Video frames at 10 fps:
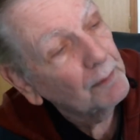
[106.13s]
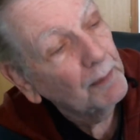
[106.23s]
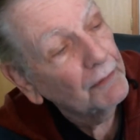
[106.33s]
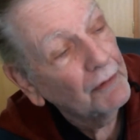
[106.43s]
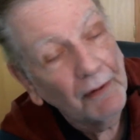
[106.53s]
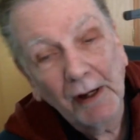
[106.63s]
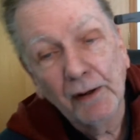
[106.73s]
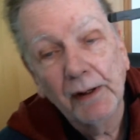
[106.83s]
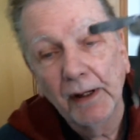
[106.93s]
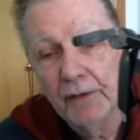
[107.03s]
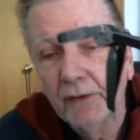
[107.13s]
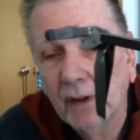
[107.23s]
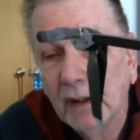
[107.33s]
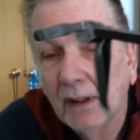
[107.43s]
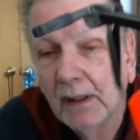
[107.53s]
it. So there it is.
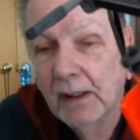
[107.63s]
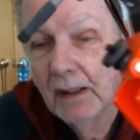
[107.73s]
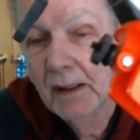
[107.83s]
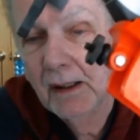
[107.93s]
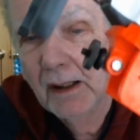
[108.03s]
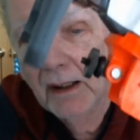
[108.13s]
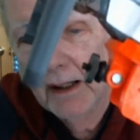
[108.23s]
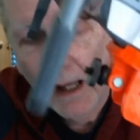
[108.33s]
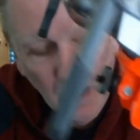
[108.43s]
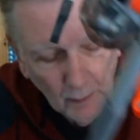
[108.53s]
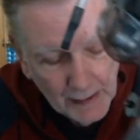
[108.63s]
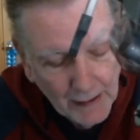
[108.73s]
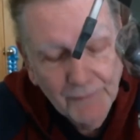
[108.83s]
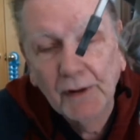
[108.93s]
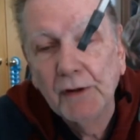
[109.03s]
Now all we
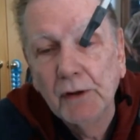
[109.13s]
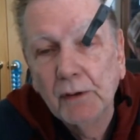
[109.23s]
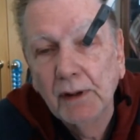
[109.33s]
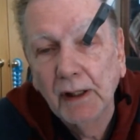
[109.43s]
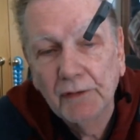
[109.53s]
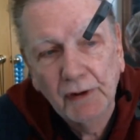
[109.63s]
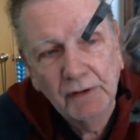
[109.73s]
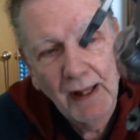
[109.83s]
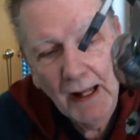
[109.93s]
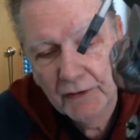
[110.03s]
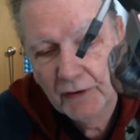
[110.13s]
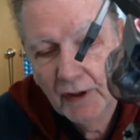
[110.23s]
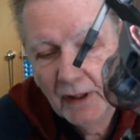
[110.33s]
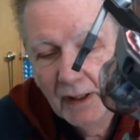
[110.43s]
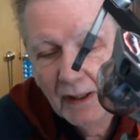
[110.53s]
have to do is attach
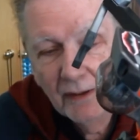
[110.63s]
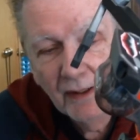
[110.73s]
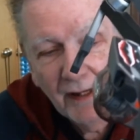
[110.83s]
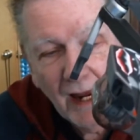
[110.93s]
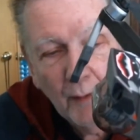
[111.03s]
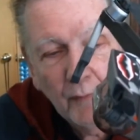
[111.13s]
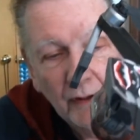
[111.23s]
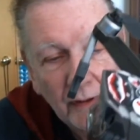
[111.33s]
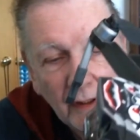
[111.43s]
the camera.